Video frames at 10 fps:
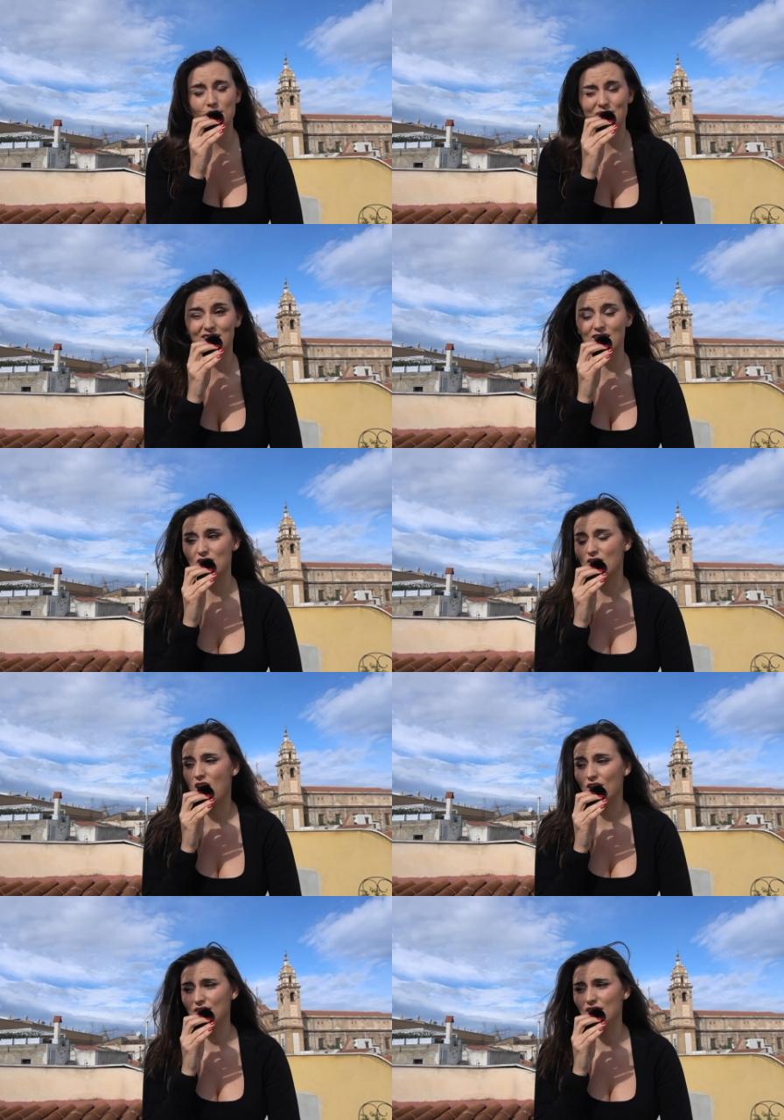and drinking a lot of
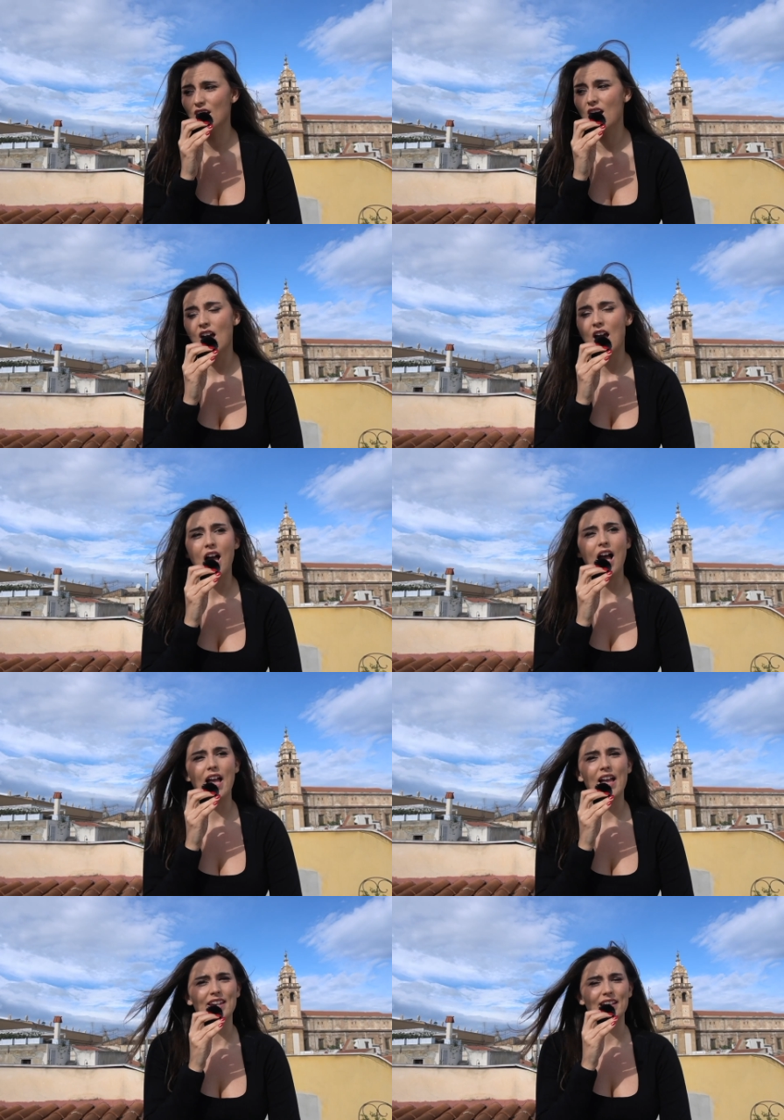coffee,
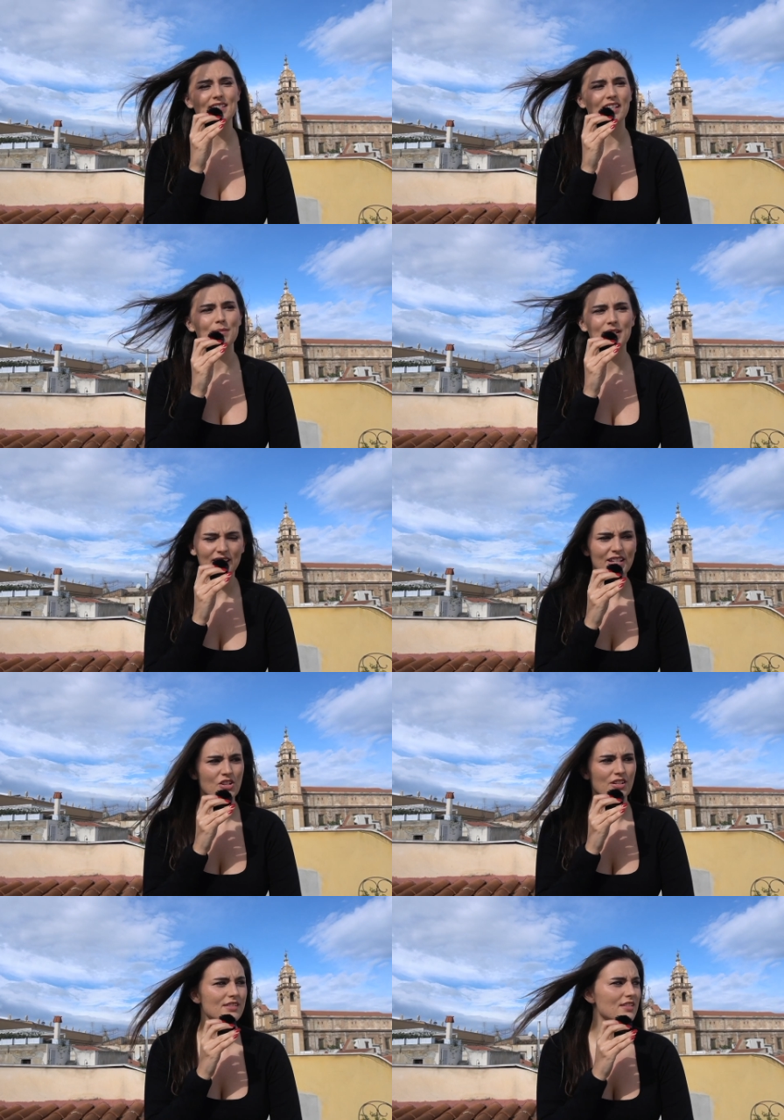and it's going to be
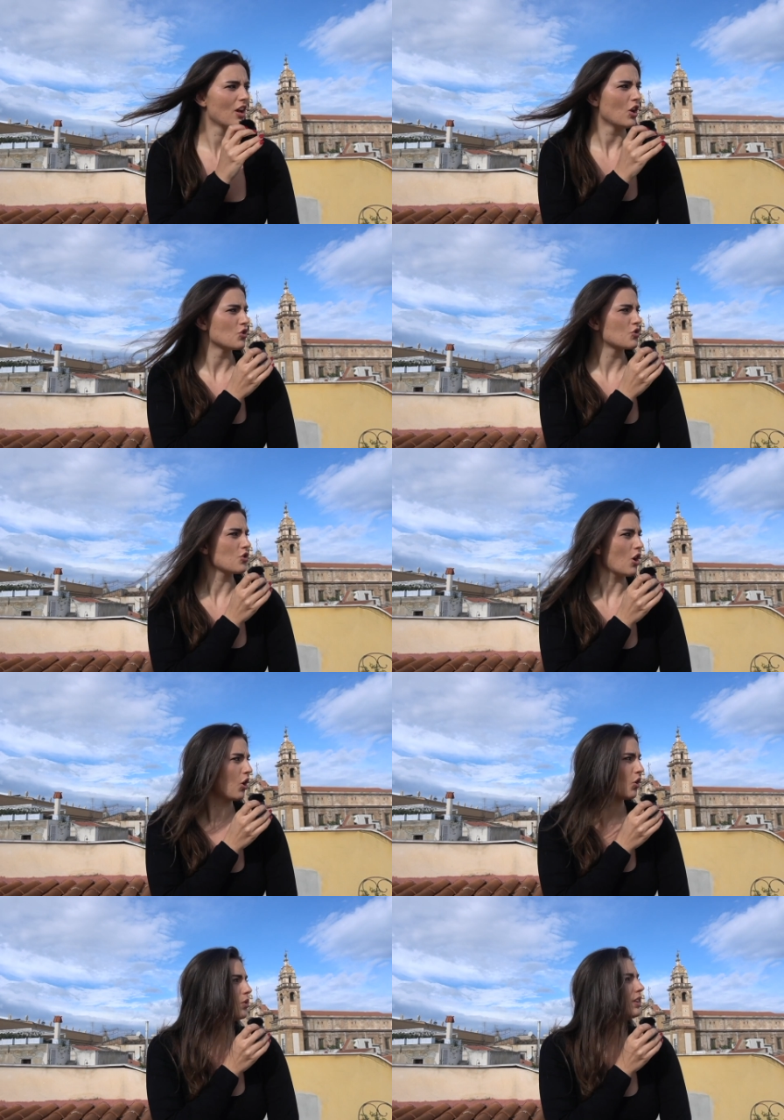delicious.
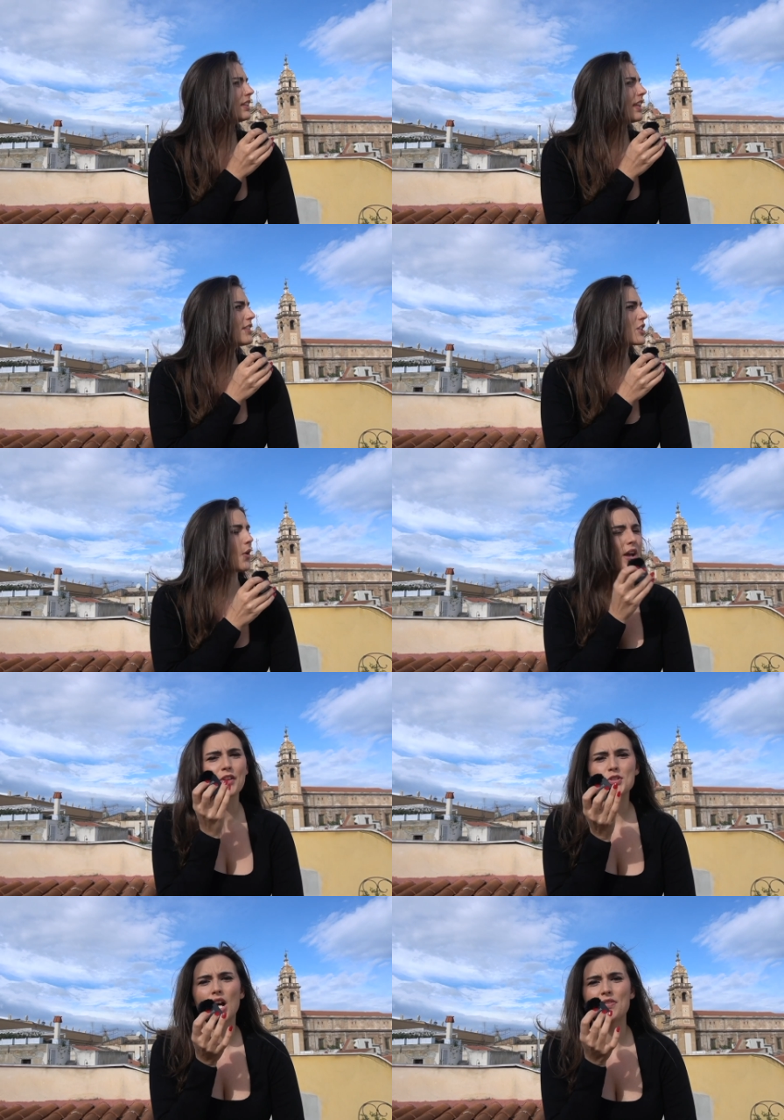So let's go. I
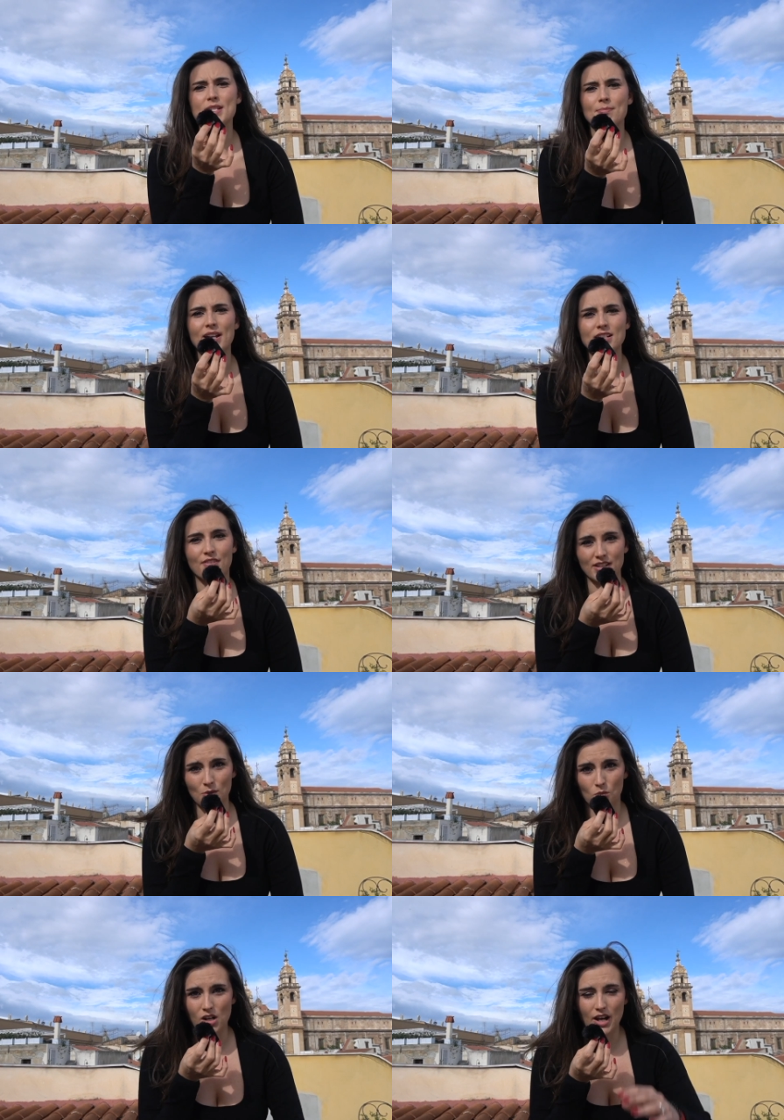also got this mic to
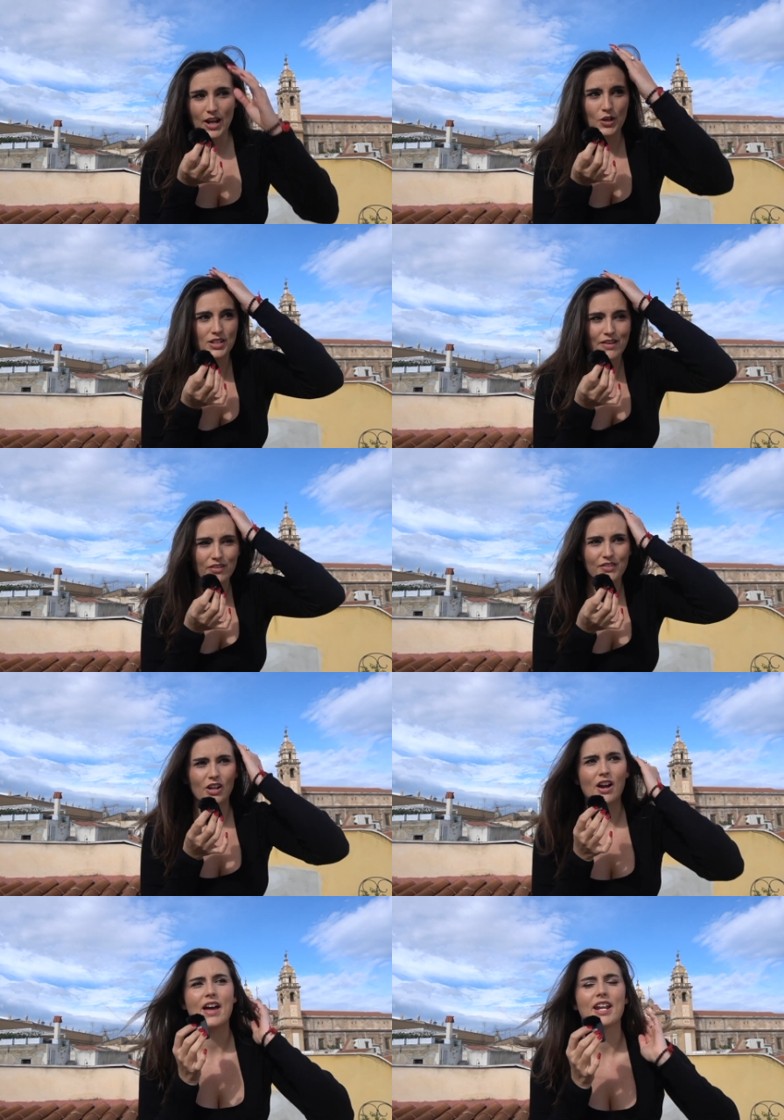finally work. I could never
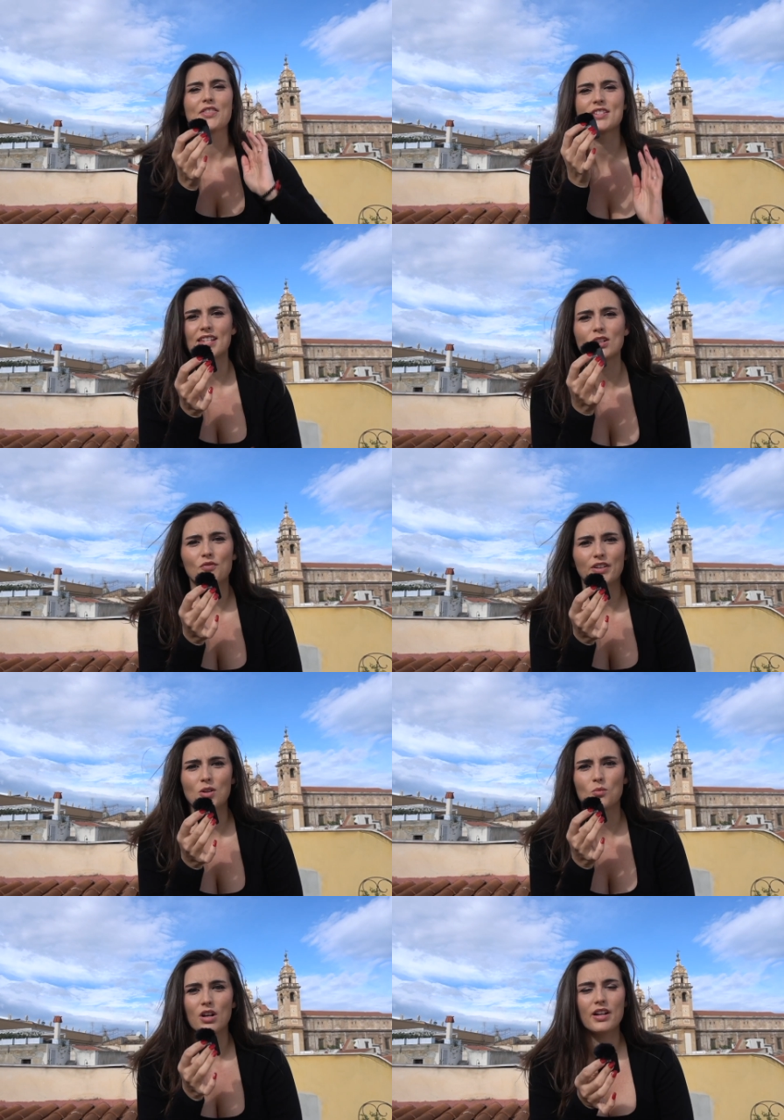figure out how to get this thing to
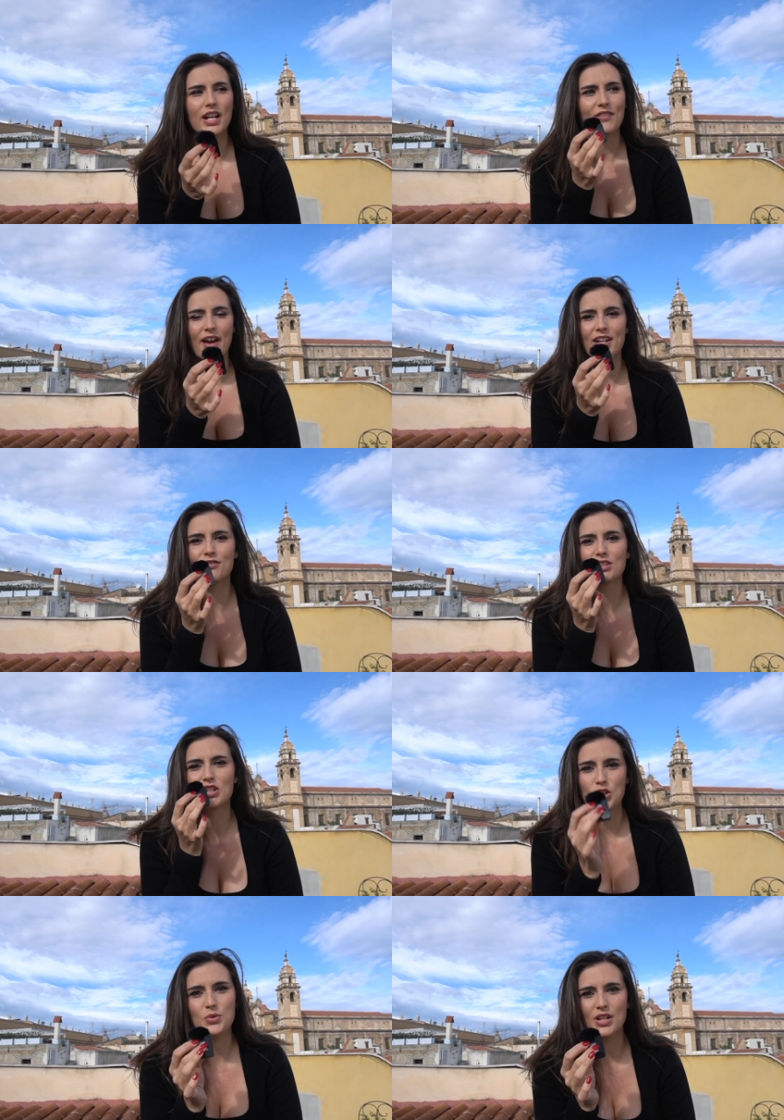fucking work, and I've had it for
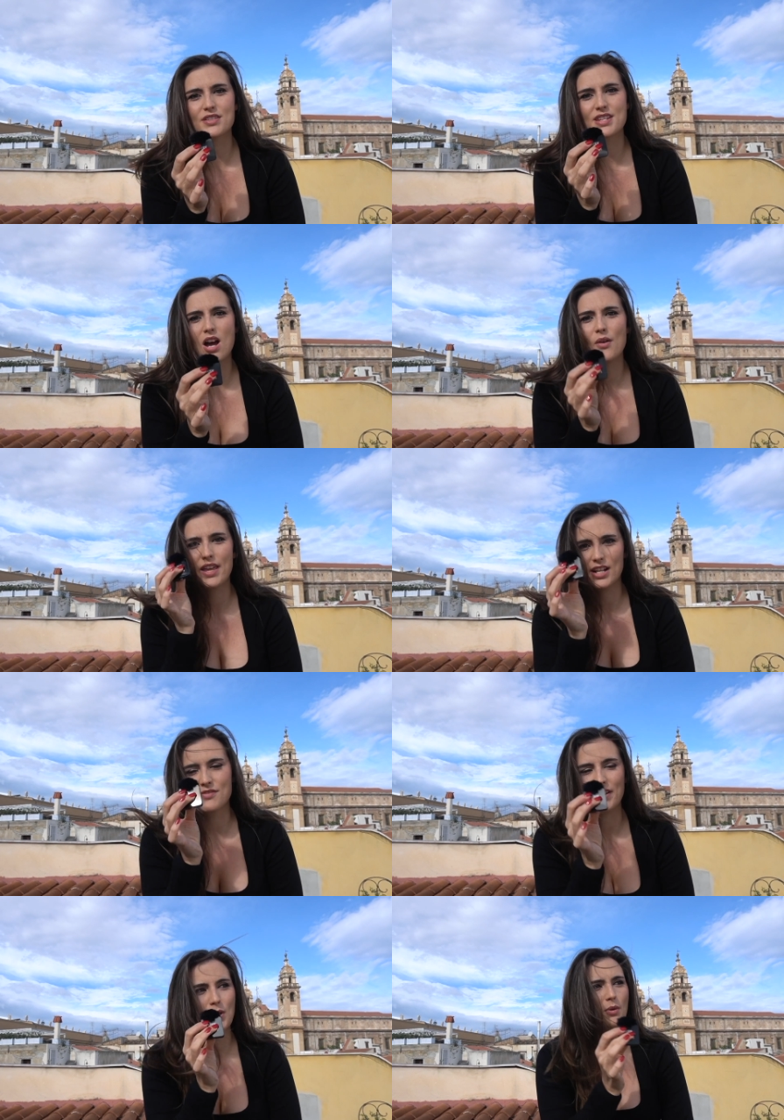like 2 years now, and
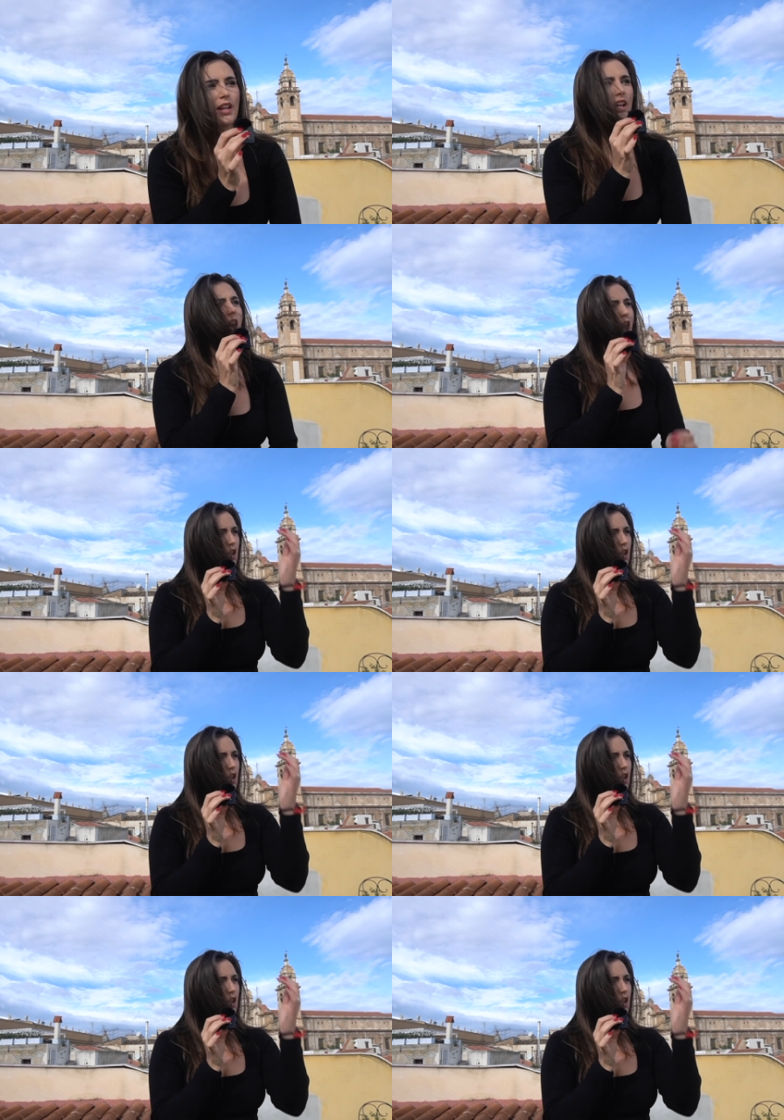it's finally working.